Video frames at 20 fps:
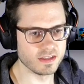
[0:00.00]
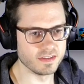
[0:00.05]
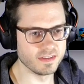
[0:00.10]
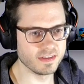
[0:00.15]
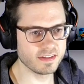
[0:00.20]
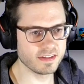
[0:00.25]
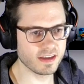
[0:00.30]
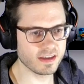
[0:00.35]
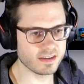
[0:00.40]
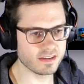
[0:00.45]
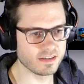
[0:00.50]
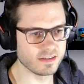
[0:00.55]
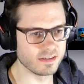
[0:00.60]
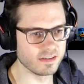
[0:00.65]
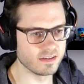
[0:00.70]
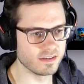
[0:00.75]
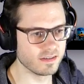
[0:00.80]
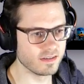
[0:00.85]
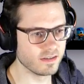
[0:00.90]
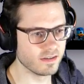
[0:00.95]
Is it like
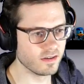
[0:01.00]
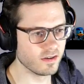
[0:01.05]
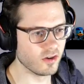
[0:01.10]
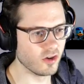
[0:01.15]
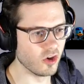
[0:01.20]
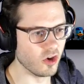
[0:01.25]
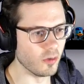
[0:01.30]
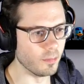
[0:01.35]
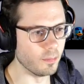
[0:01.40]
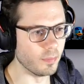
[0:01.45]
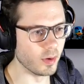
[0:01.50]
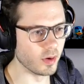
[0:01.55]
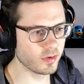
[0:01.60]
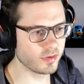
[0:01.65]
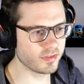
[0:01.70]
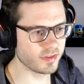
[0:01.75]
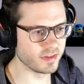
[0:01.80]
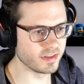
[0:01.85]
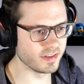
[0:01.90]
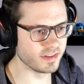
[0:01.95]
a a
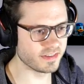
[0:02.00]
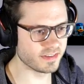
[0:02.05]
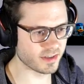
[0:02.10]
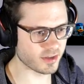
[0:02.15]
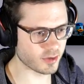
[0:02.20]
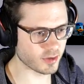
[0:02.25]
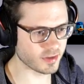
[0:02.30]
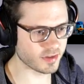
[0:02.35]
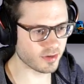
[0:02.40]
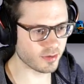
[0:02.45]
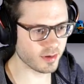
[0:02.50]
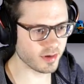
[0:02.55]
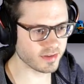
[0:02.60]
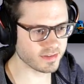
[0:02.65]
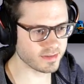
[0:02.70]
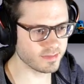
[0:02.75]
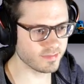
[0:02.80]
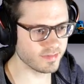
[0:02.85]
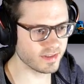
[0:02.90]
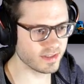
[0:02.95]
boss and his secretary or
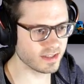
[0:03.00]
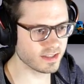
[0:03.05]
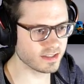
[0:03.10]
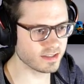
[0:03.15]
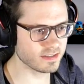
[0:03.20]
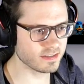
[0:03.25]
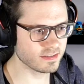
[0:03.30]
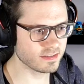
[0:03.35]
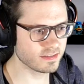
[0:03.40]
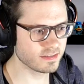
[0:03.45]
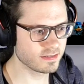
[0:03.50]
something like that?